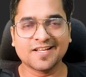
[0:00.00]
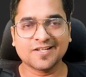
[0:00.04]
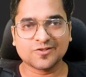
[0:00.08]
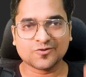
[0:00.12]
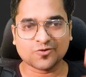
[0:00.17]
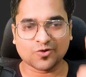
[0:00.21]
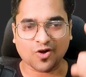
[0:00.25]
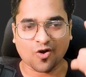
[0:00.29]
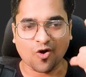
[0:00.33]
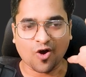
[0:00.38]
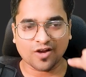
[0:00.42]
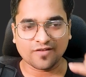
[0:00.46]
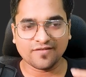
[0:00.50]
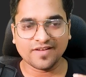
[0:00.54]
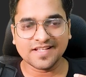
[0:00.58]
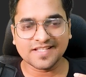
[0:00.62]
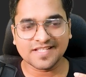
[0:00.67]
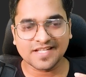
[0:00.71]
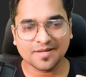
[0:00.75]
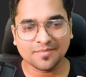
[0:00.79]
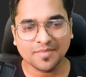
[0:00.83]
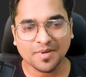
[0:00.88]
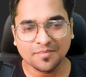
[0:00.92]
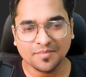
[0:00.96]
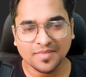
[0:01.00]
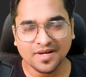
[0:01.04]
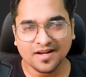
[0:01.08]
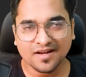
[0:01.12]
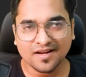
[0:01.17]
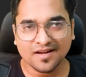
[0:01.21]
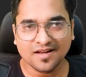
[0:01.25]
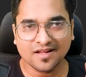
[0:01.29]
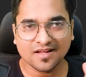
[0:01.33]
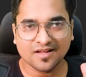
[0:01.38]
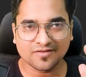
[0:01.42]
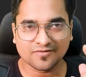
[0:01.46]
So always
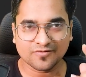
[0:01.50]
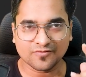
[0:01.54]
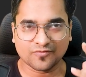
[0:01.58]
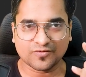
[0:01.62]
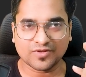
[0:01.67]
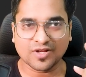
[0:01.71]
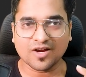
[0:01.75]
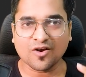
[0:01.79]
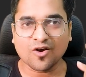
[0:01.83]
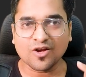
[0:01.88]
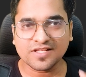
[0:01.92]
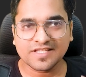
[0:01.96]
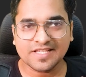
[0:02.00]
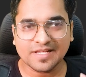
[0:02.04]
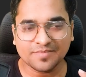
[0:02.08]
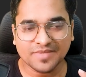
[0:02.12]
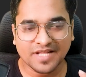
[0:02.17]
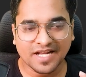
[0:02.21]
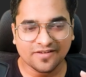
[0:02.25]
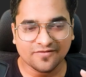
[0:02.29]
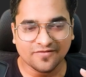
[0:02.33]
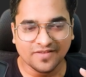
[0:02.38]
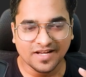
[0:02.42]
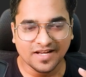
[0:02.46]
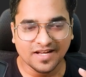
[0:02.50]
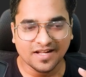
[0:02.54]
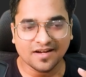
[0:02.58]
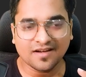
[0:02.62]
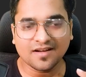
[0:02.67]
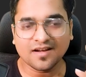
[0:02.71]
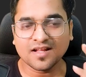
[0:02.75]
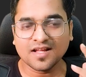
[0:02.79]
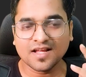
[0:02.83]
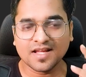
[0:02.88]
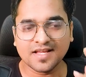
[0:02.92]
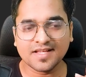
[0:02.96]
remember the concept that we
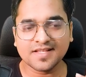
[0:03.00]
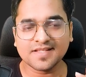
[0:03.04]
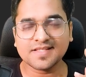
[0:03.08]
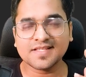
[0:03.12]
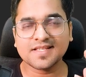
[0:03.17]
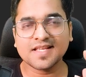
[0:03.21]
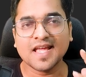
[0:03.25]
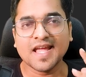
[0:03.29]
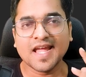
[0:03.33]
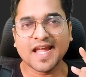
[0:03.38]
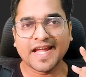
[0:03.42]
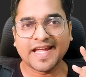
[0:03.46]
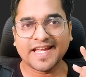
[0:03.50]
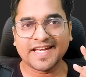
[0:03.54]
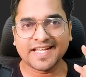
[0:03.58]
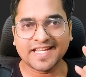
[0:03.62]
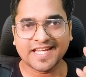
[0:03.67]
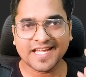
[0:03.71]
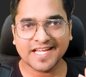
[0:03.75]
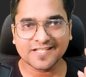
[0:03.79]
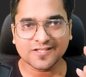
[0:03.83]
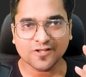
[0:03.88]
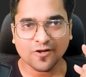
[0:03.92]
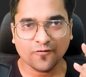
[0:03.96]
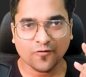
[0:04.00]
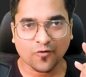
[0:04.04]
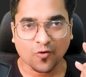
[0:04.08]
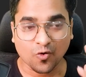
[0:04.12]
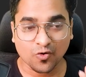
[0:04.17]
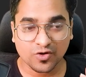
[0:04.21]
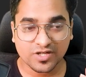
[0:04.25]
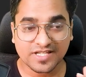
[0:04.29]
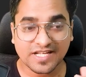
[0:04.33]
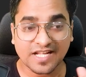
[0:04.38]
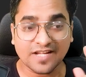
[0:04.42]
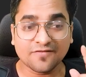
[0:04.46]
learned is in case of
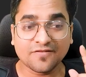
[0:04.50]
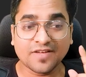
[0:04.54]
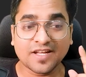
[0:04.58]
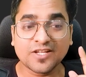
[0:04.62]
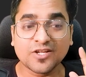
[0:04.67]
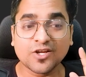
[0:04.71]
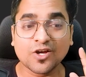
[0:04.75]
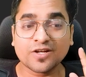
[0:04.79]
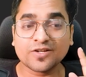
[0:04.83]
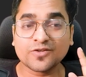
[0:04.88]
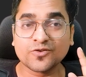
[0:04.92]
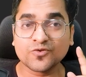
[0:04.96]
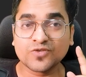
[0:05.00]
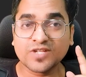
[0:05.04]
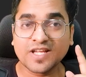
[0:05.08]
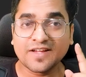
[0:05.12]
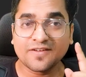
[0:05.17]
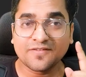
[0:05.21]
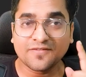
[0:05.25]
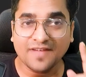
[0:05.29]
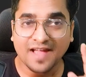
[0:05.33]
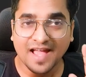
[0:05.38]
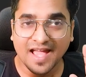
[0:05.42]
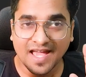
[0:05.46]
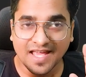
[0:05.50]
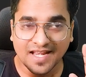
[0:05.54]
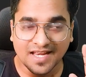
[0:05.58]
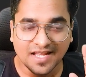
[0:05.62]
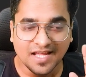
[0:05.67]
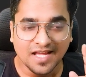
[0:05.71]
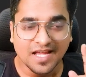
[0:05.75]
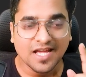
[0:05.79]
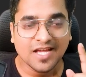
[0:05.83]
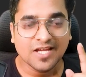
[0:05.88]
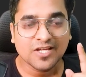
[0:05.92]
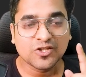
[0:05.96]
hosting, when you are using var,
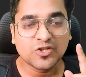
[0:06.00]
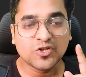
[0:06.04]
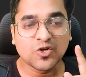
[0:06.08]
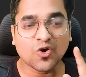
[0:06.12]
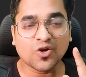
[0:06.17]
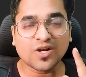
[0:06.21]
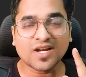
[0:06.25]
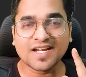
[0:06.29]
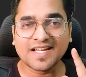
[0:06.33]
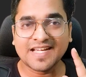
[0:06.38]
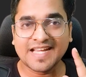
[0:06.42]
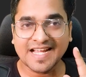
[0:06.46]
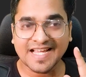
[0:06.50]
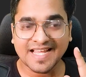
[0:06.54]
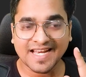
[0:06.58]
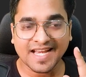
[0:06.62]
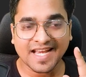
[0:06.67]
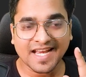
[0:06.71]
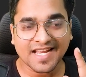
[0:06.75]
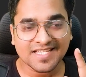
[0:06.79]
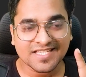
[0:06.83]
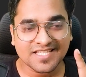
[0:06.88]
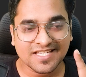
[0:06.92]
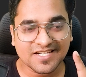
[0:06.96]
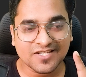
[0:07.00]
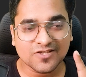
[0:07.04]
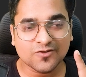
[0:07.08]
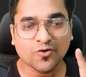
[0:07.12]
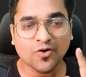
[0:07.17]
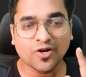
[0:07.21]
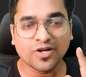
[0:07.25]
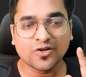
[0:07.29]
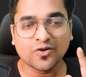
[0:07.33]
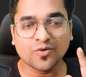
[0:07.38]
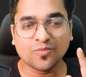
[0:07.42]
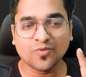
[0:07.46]
your declaration is
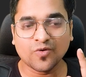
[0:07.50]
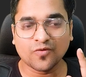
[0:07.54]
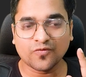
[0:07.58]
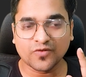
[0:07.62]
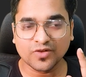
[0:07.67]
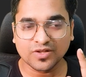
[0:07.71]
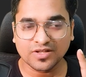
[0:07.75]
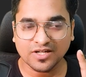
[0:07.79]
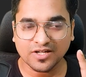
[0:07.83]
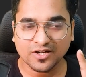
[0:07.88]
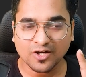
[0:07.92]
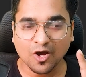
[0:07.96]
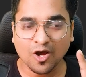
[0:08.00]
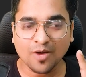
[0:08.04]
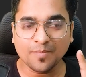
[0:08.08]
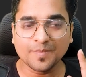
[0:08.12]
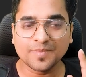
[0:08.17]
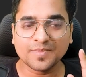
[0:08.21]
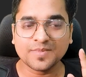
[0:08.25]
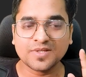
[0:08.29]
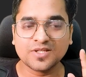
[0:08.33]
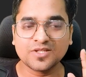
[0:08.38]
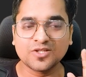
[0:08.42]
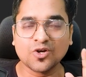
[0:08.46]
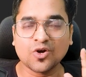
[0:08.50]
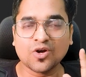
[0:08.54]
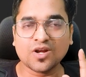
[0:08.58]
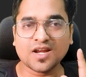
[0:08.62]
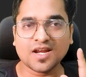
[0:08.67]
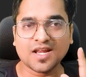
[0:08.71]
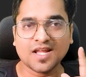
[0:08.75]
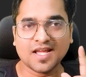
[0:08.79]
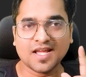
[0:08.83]
going to move to the top, your,